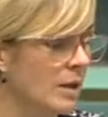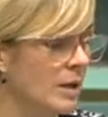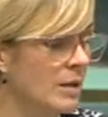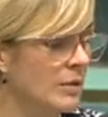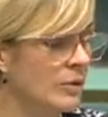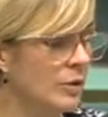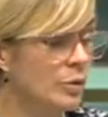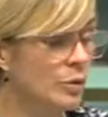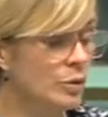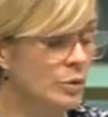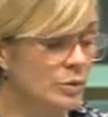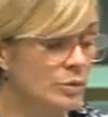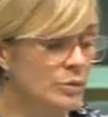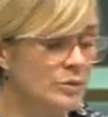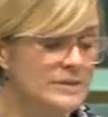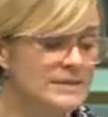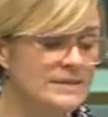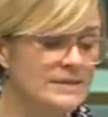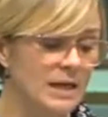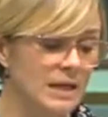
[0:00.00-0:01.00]
The
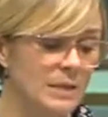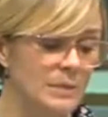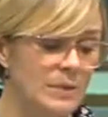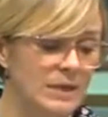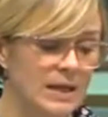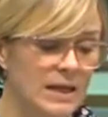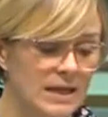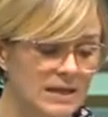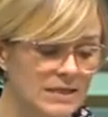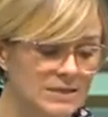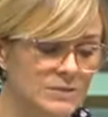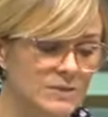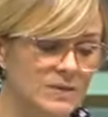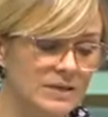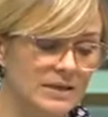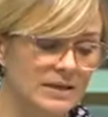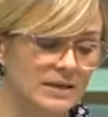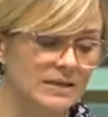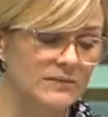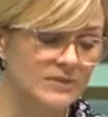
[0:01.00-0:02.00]
Uluru Statement ends with
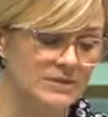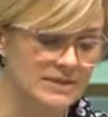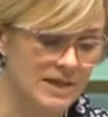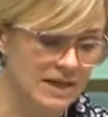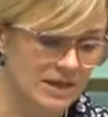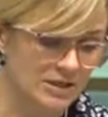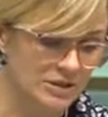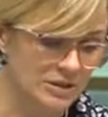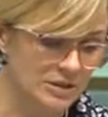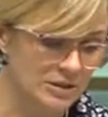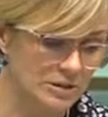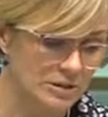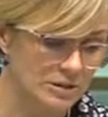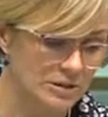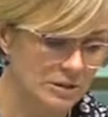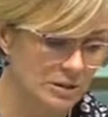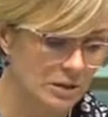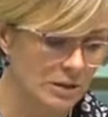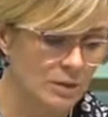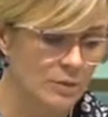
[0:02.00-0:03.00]
an invitation.
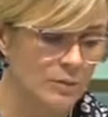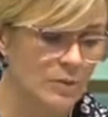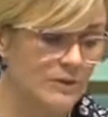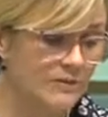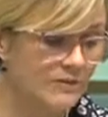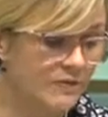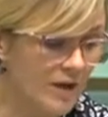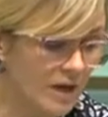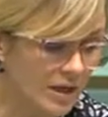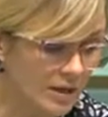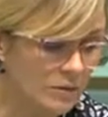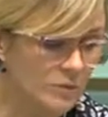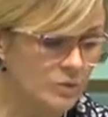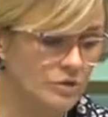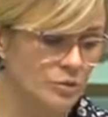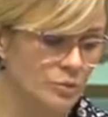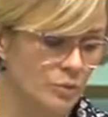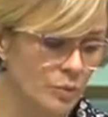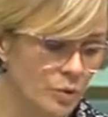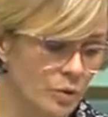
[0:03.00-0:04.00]
We invite you
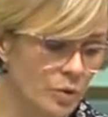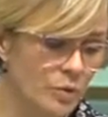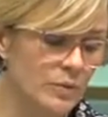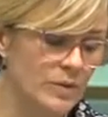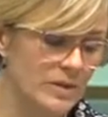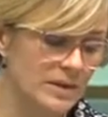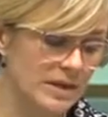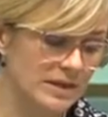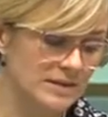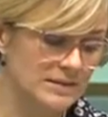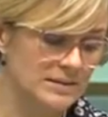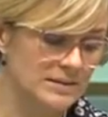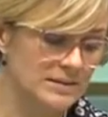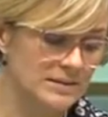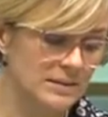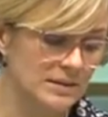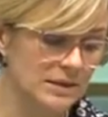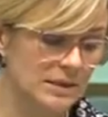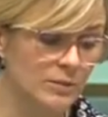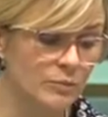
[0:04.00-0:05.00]
to walk with
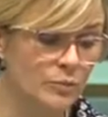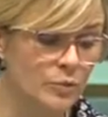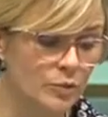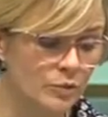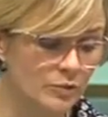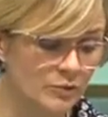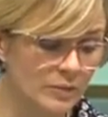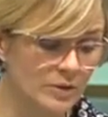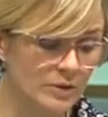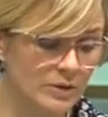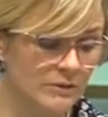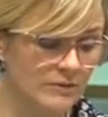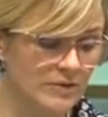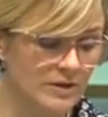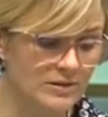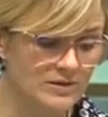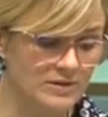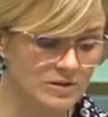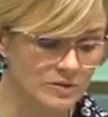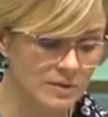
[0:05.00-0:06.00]
us in a movement of
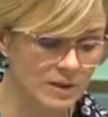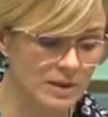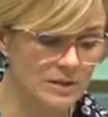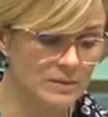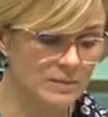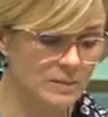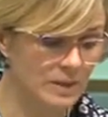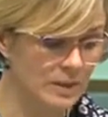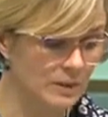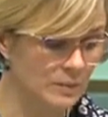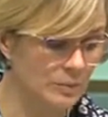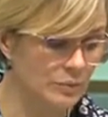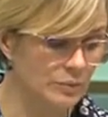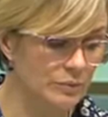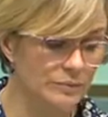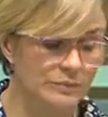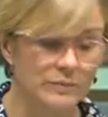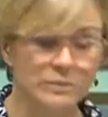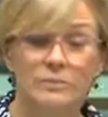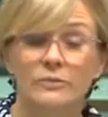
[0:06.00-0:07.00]
the Australian
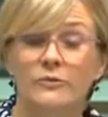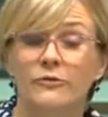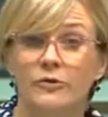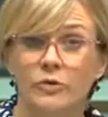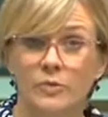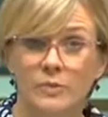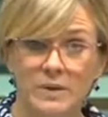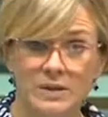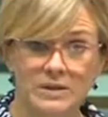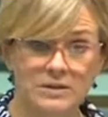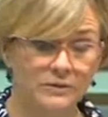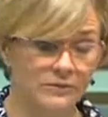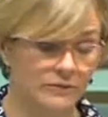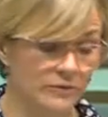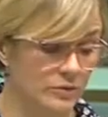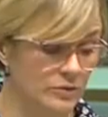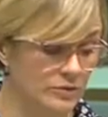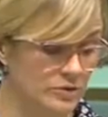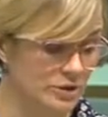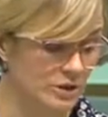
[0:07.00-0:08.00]
people for a better
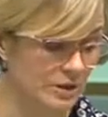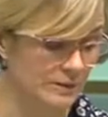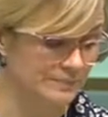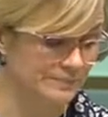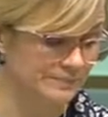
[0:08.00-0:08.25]
future.